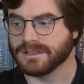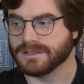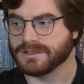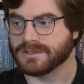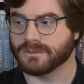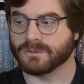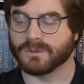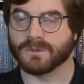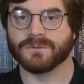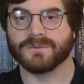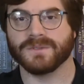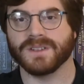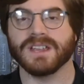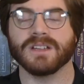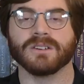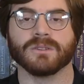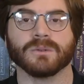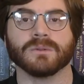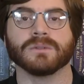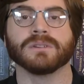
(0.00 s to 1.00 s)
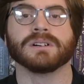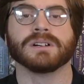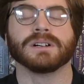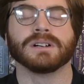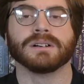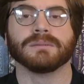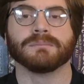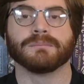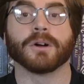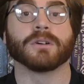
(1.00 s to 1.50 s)
reveal
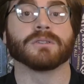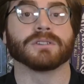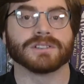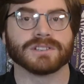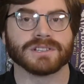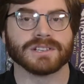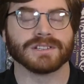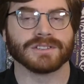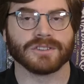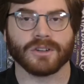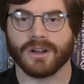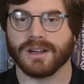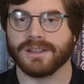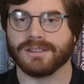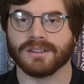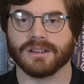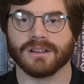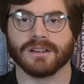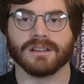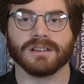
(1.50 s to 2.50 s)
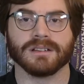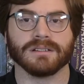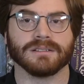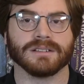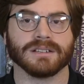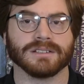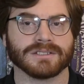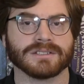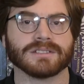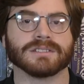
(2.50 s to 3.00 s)
bonuses, either
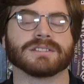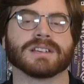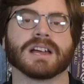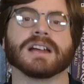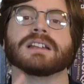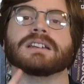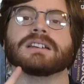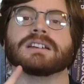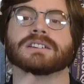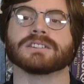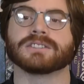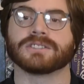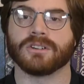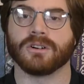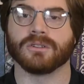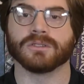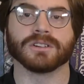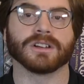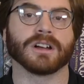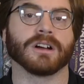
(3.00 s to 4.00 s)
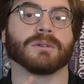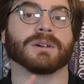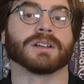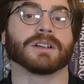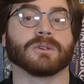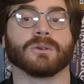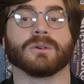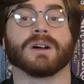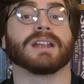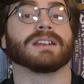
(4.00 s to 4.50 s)
instantaneous, ongoing,
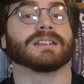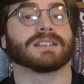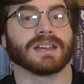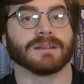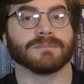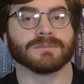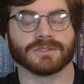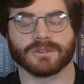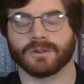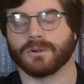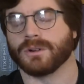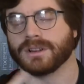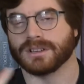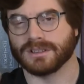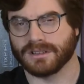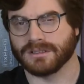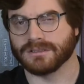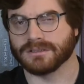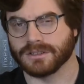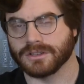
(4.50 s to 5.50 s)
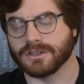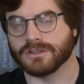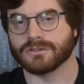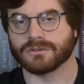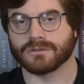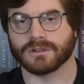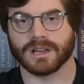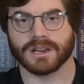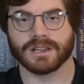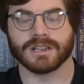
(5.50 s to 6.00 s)
or endgame scoring, the
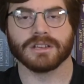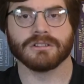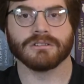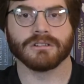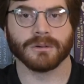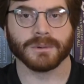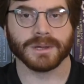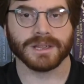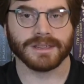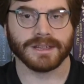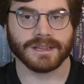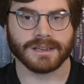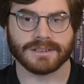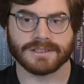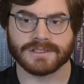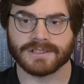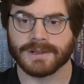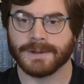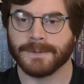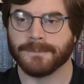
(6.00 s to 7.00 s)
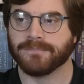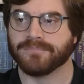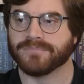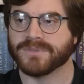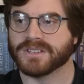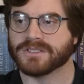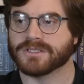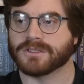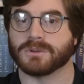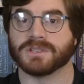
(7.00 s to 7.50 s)
usual kind of Euro-y things.
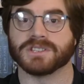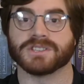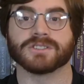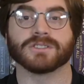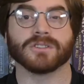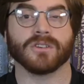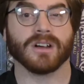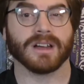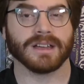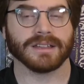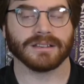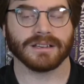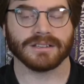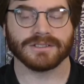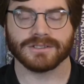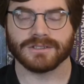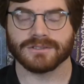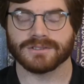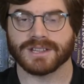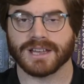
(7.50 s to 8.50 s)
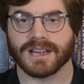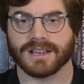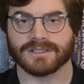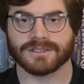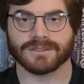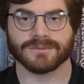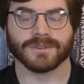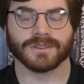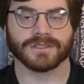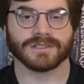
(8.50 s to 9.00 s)
So in Scythe, let's use that as
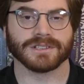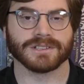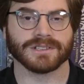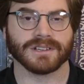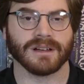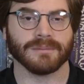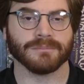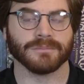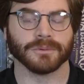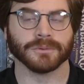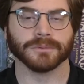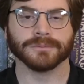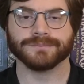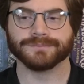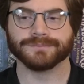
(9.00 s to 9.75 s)
the first example.